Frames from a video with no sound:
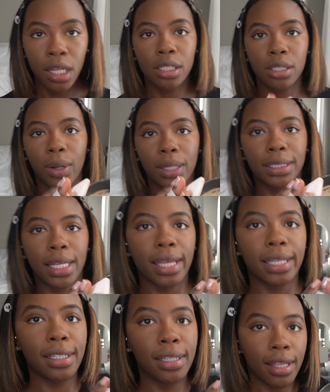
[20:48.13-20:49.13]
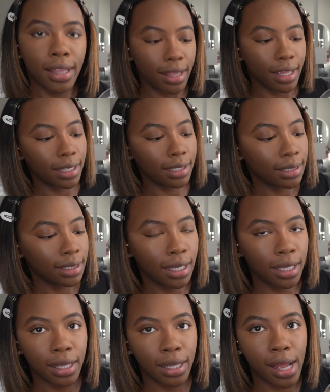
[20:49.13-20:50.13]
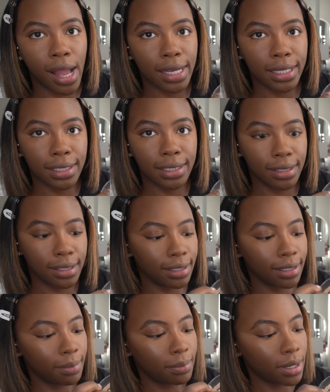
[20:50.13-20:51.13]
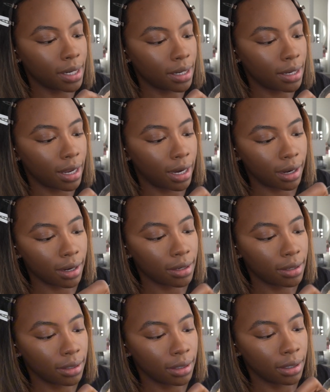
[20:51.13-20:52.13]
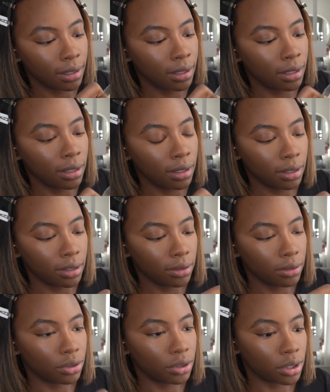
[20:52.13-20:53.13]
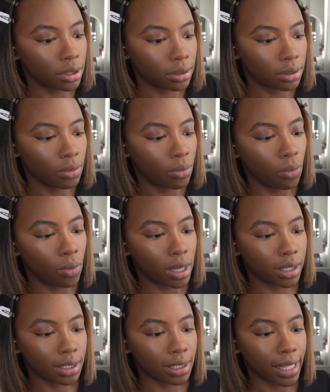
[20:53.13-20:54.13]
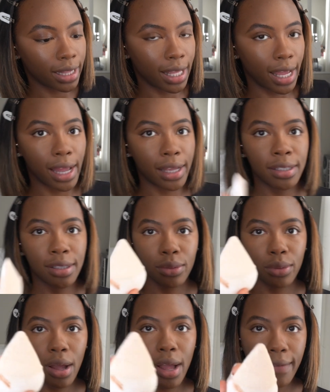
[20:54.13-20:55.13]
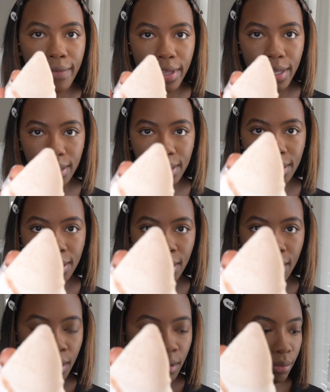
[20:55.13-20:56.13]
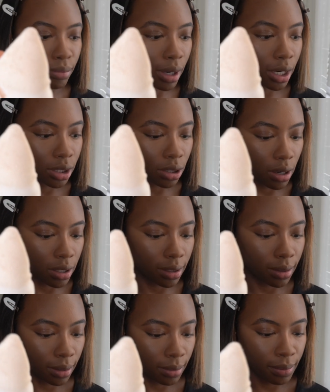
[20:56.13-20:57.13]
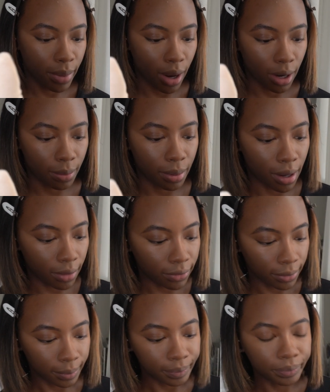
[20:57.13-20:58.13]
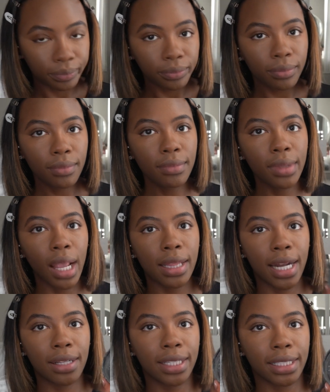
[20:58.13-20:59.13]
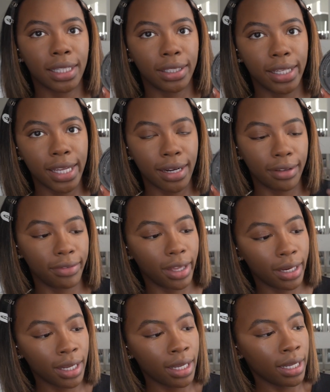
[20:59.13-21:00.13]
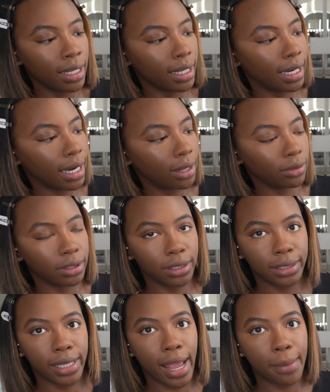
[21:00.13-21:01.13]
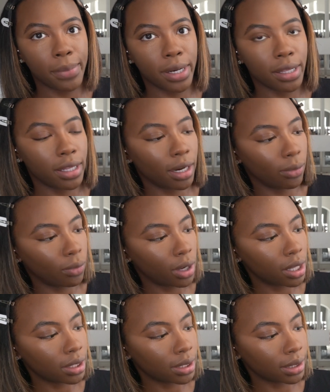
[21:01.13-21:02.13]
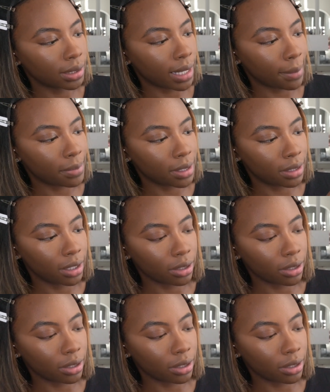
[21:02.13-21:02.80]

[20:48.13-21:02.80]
So I take this, I dip it in there just once like that, so we'll have this much on the powder puff. Now I'll take the lid of it and I'll tap it in there once, tap it in there